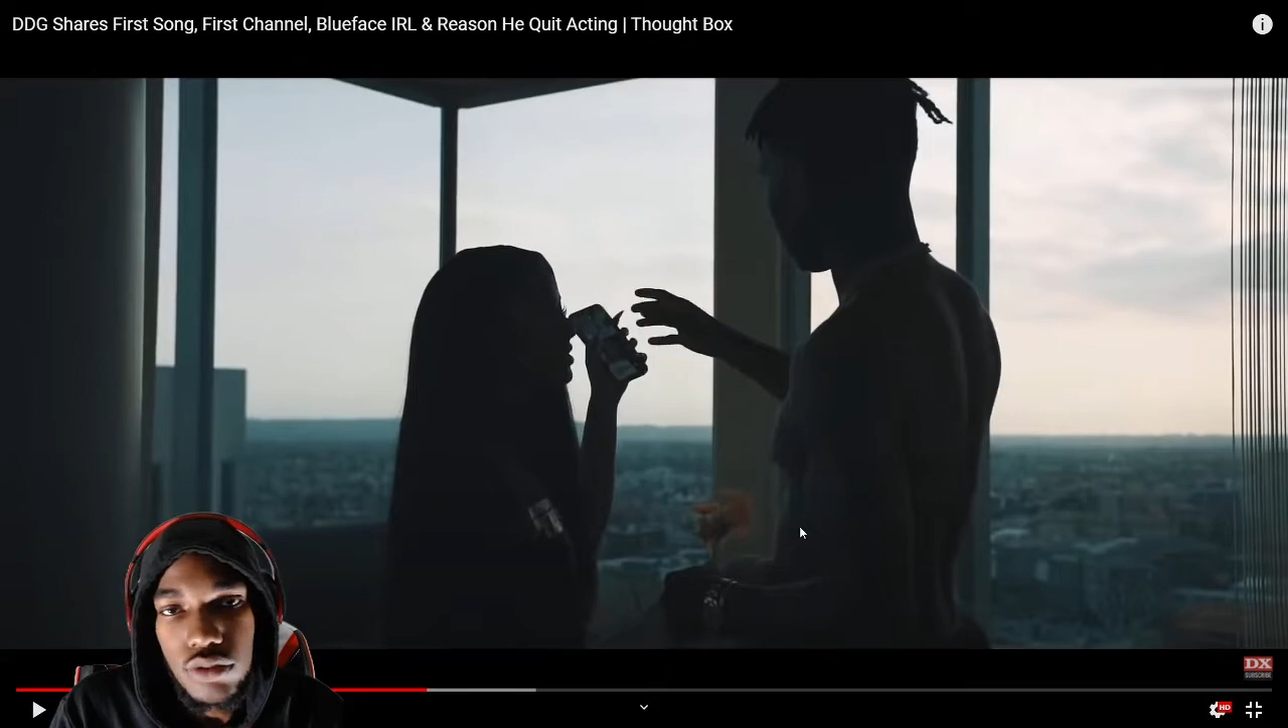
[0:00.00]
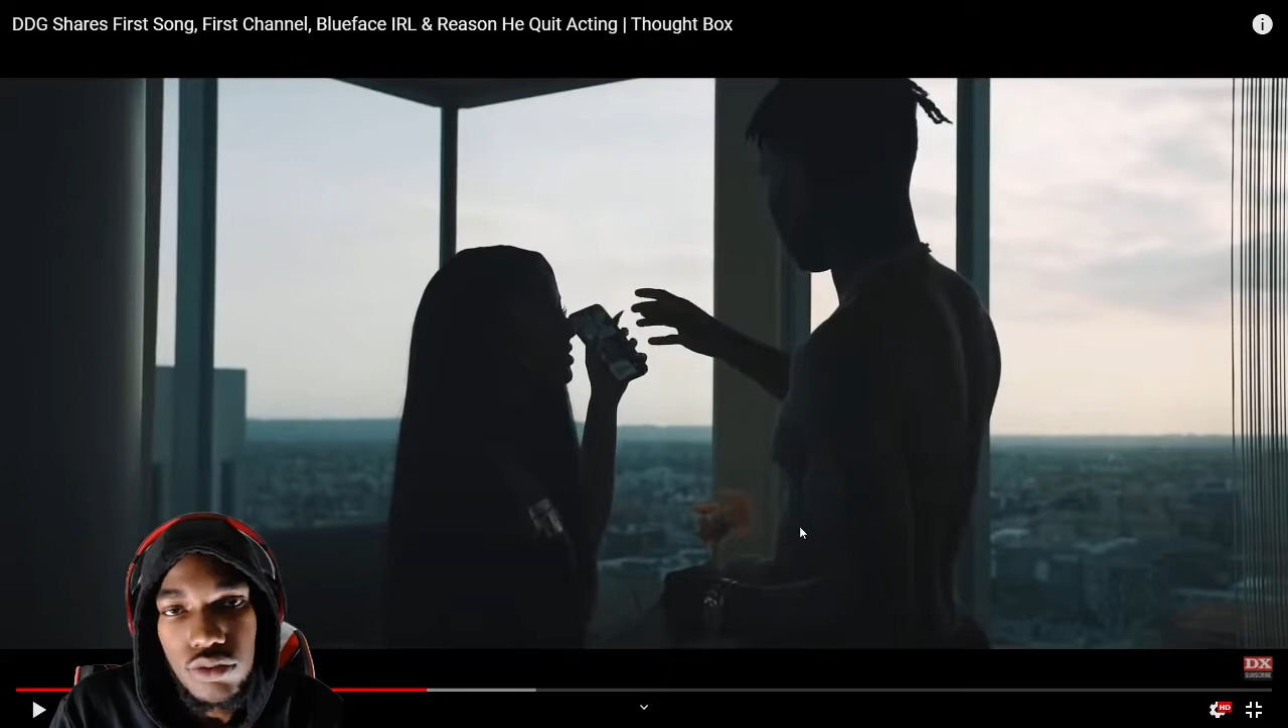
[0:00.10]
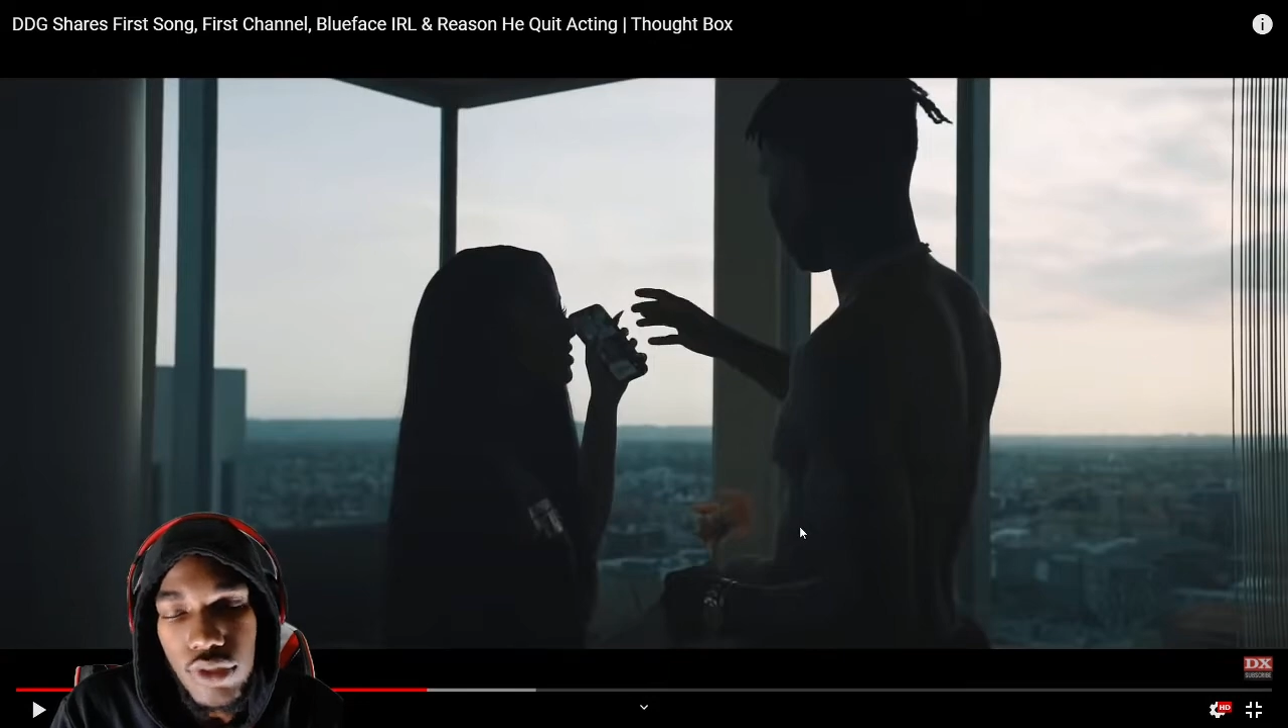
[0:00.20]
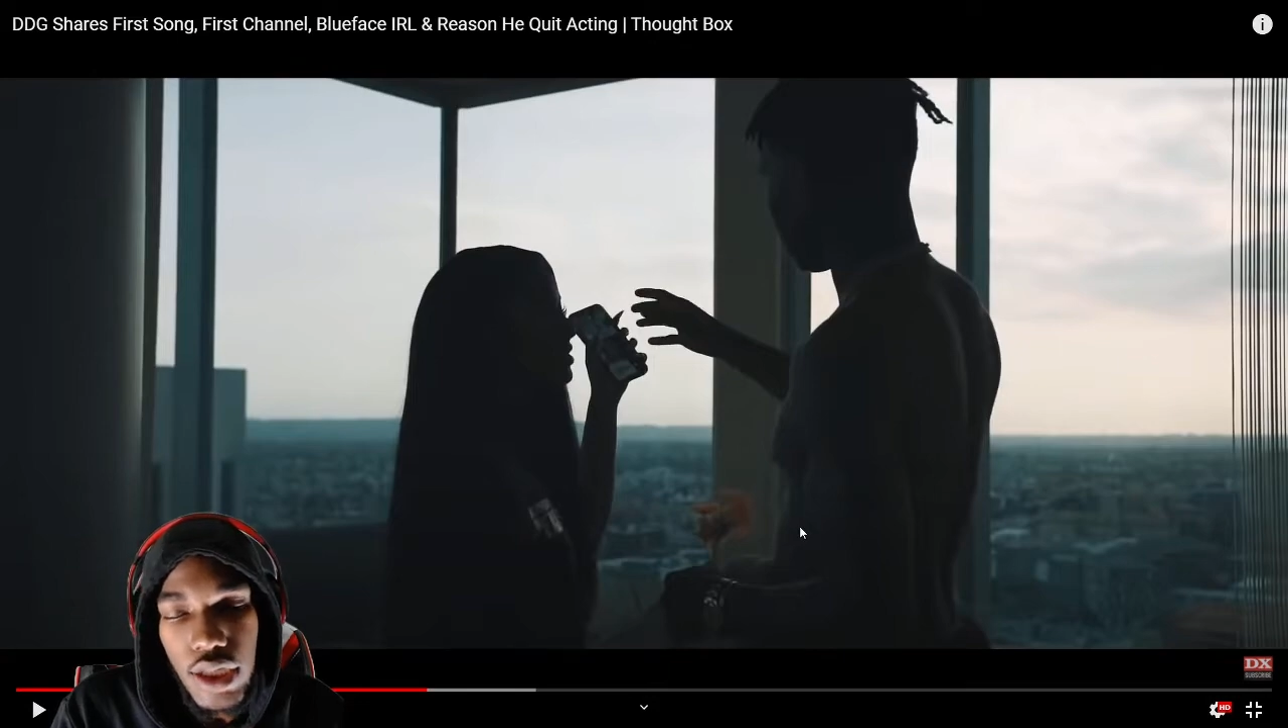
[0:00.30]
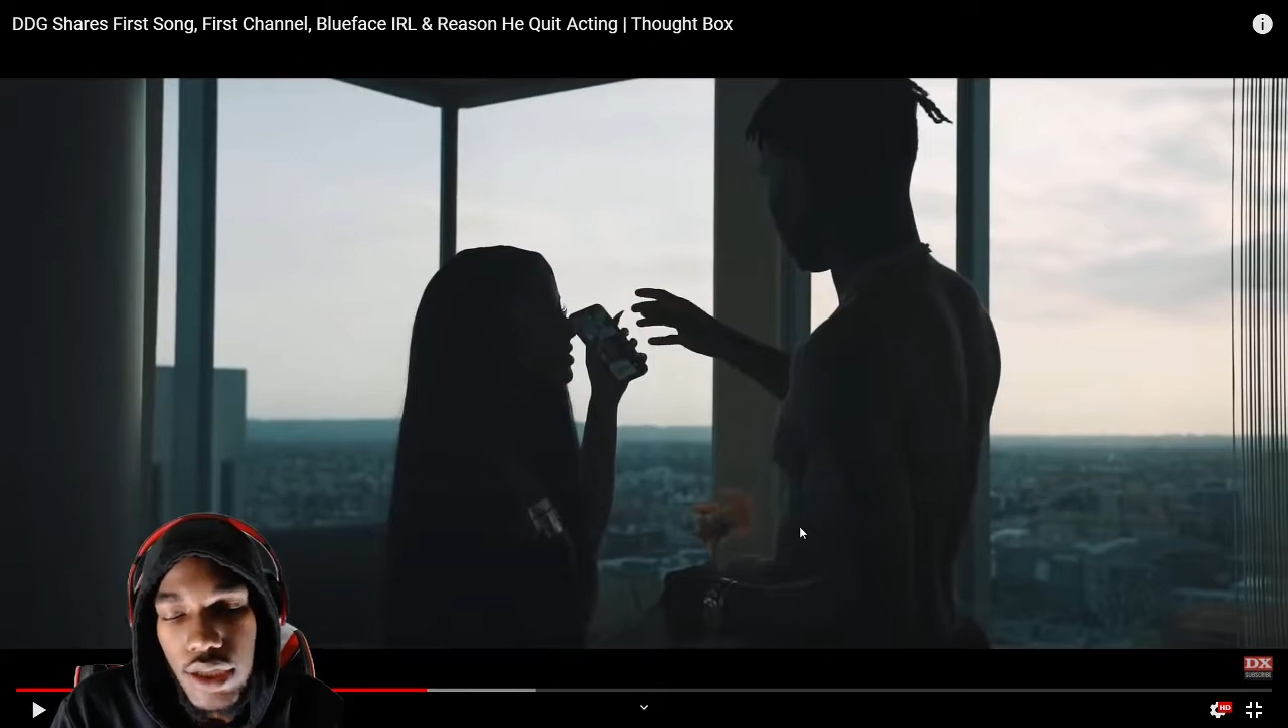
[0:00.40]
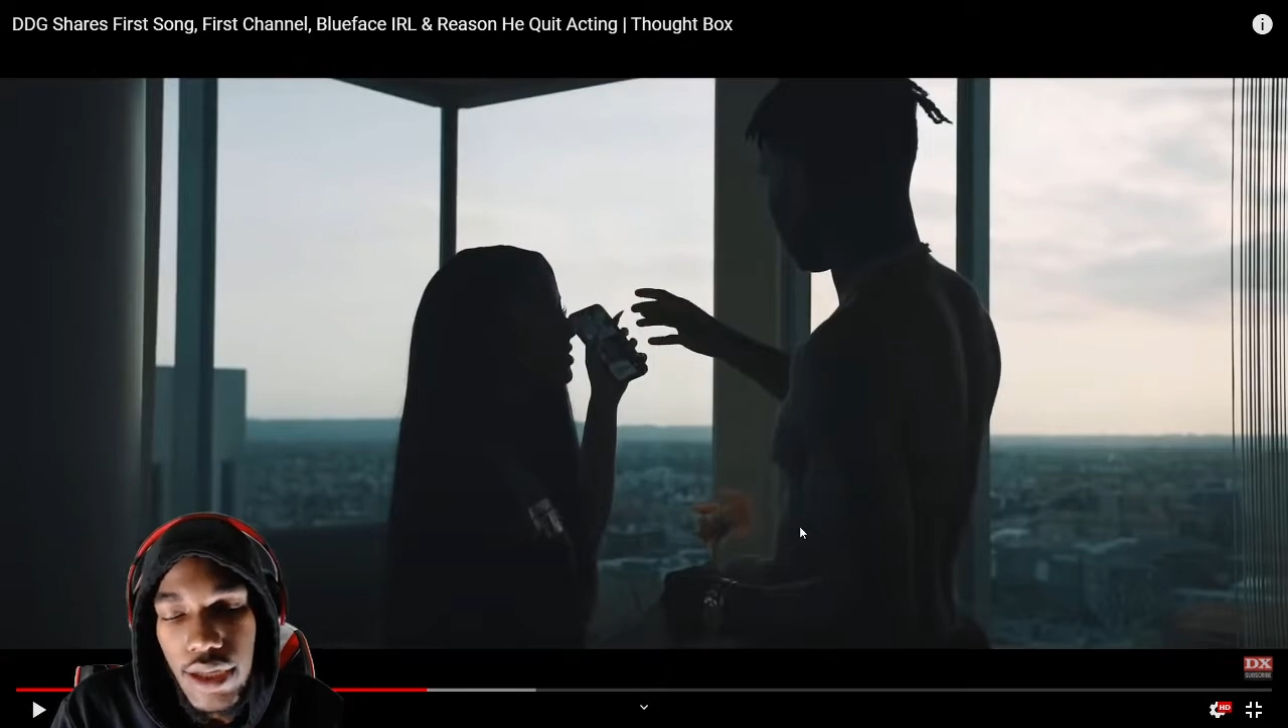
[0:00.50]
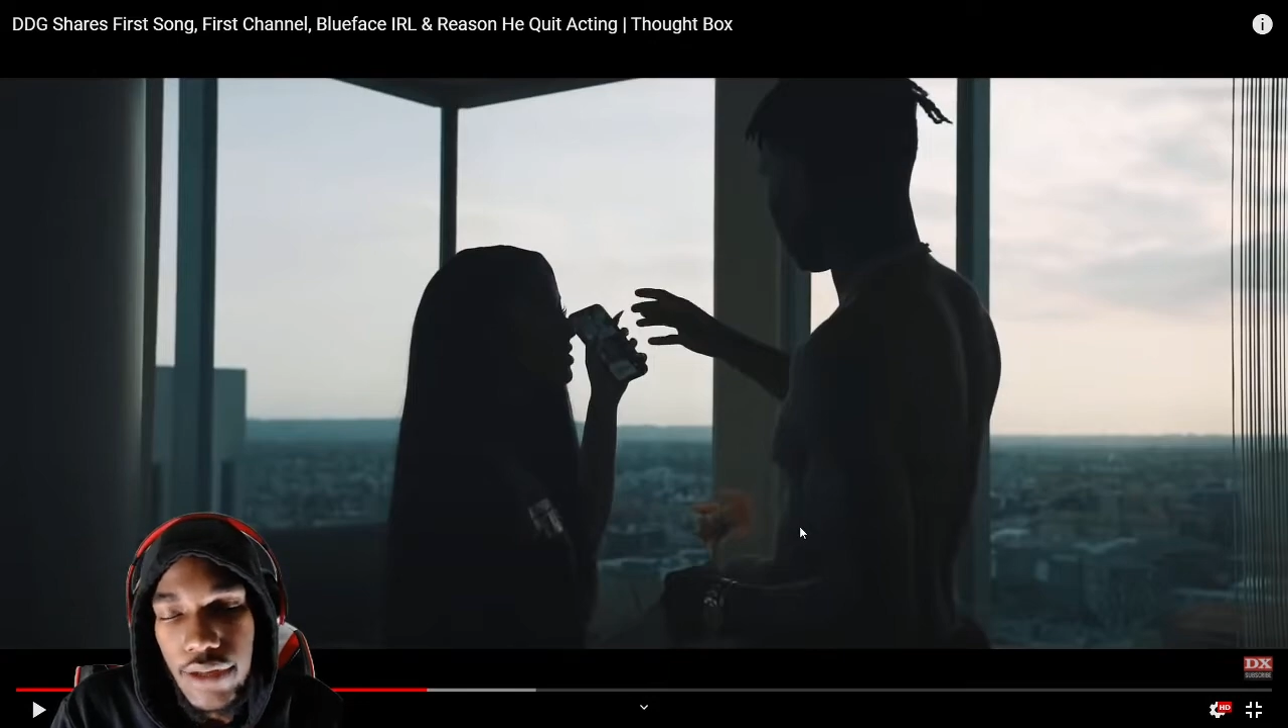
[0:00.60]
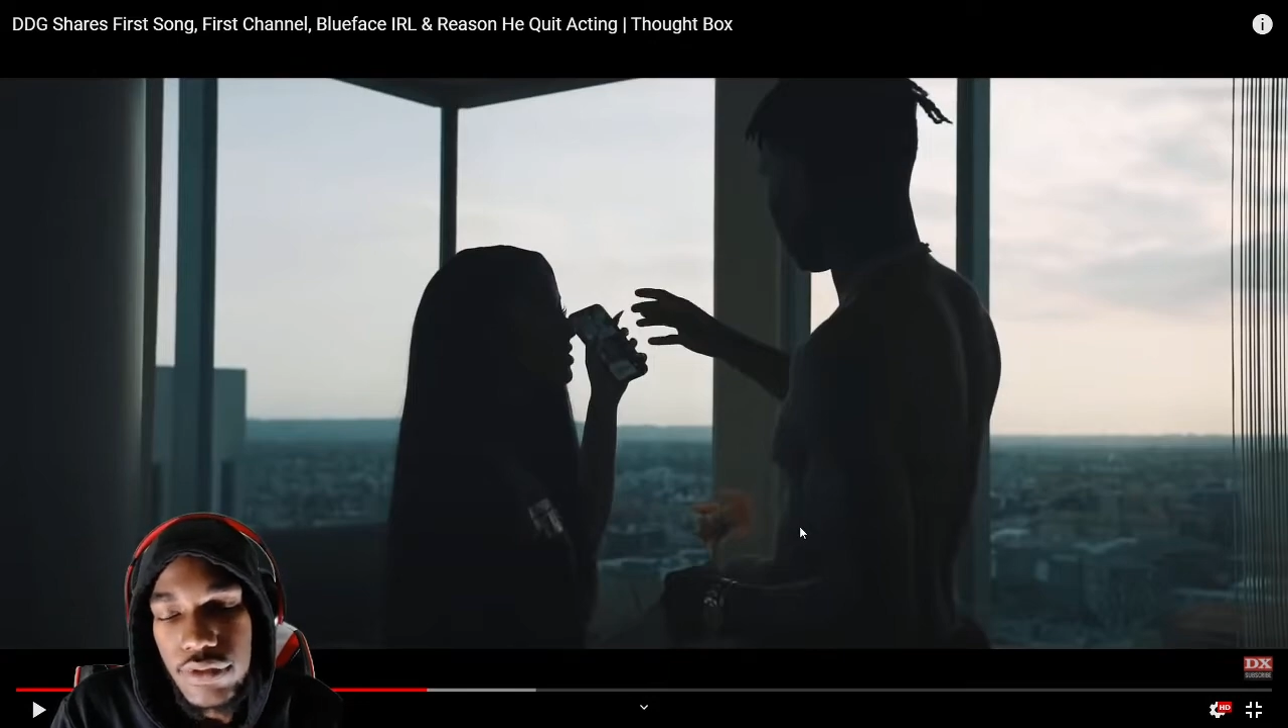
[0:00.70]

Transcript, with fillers: you can't have